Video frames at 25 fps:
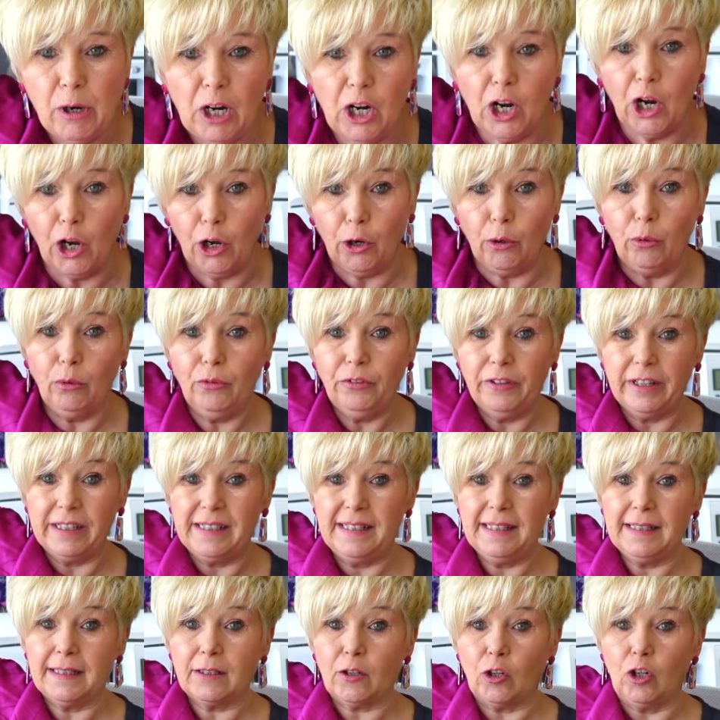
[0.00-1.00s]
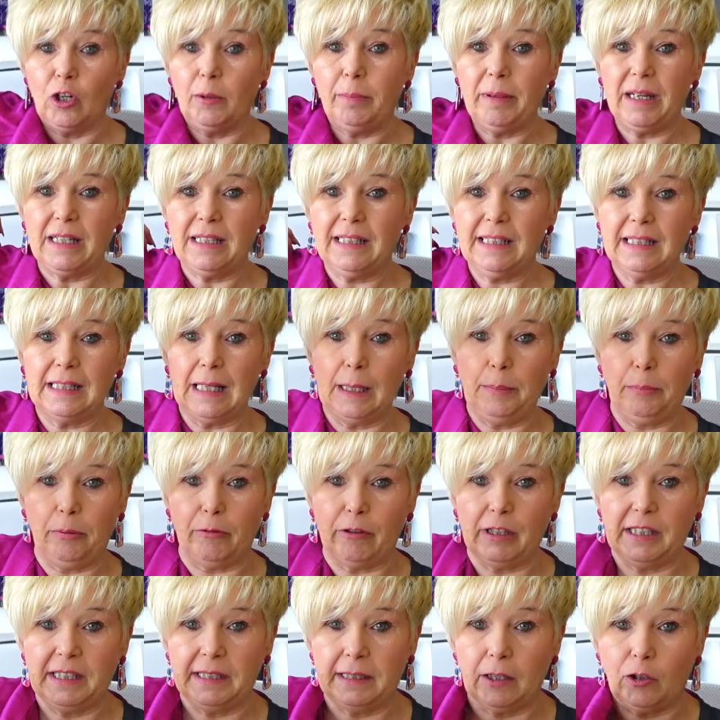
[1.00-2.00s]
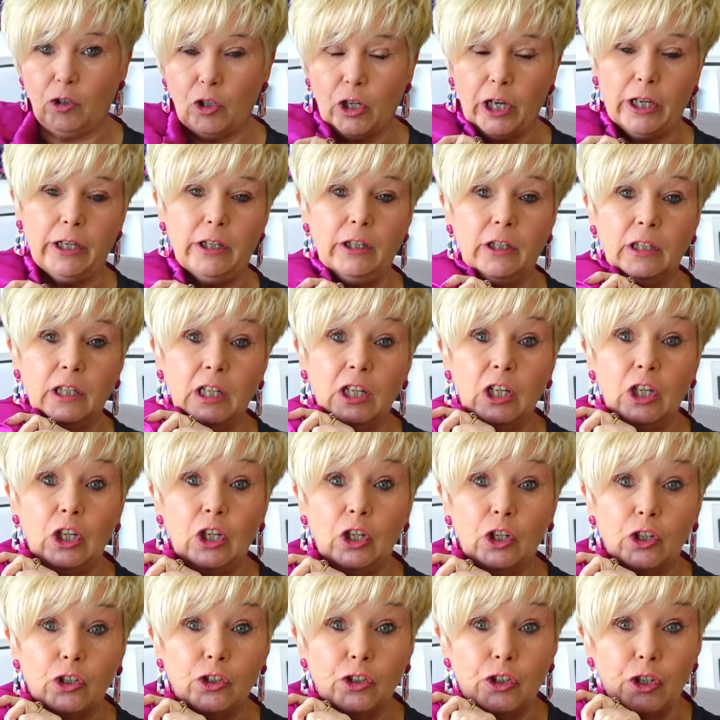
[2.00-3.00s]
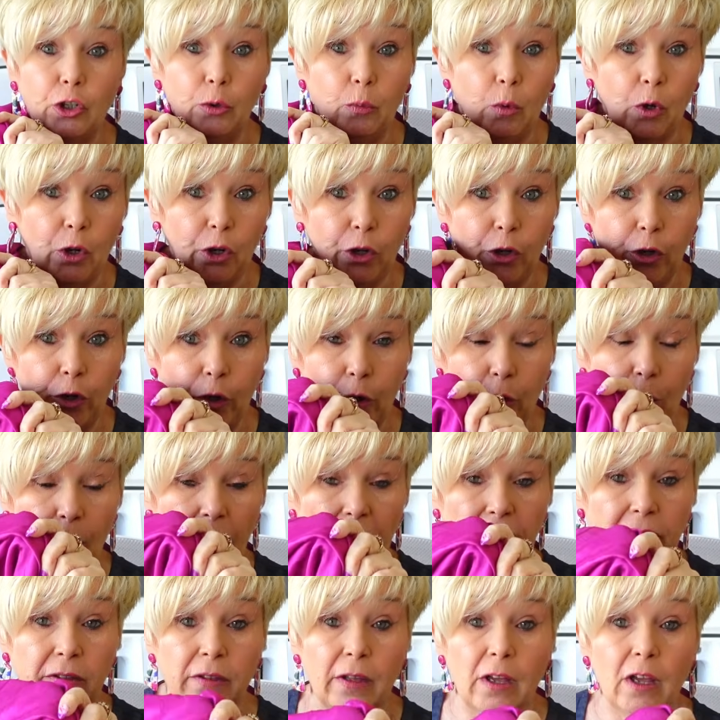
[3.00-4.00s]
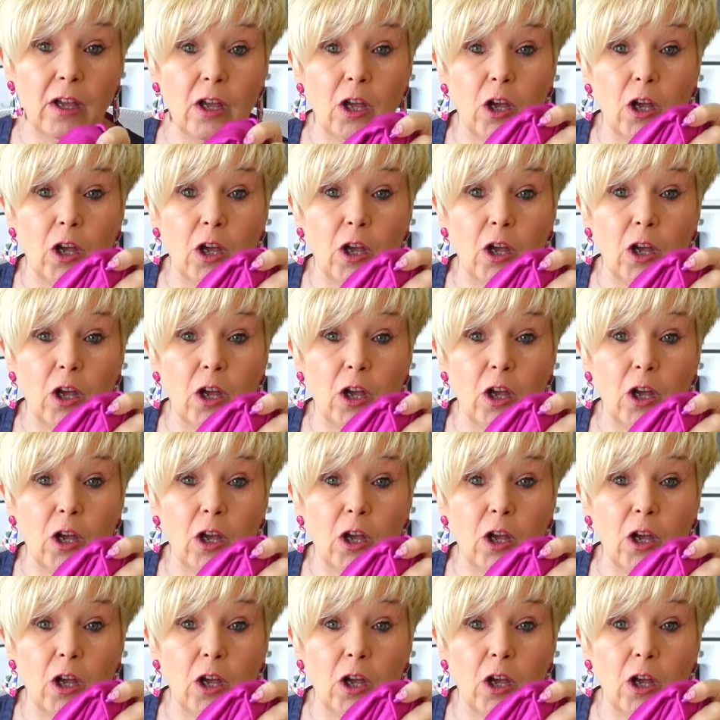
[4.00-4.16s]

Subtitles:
I know this is going to be a slippery sucker to work with,